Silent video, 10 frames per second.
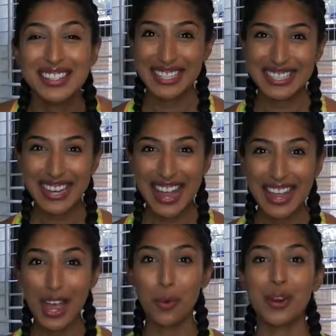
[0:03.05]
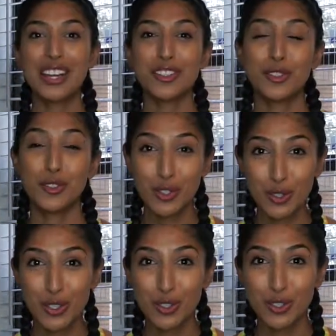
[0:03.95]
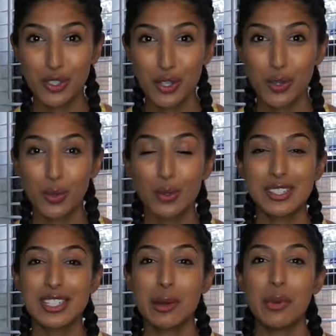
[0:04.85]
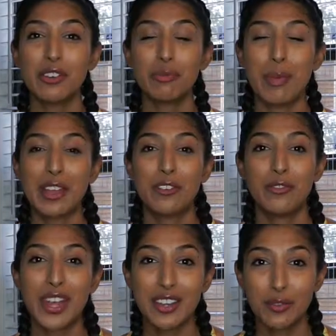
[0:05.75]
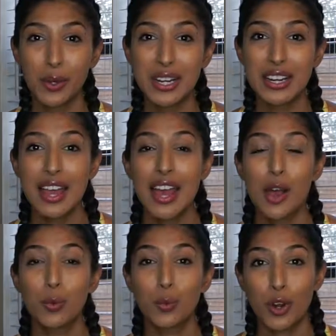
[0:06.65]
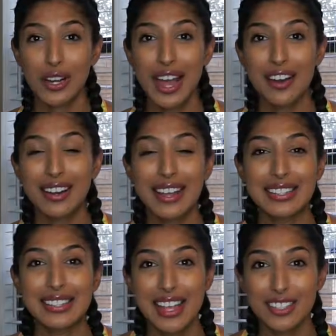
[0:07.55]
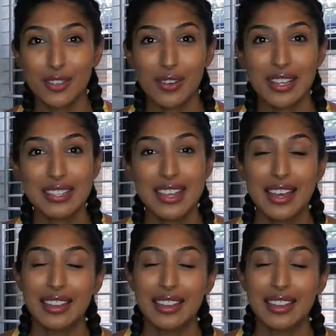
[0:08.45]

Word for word: Today I want to introduce you to some of my favorite workout accessories.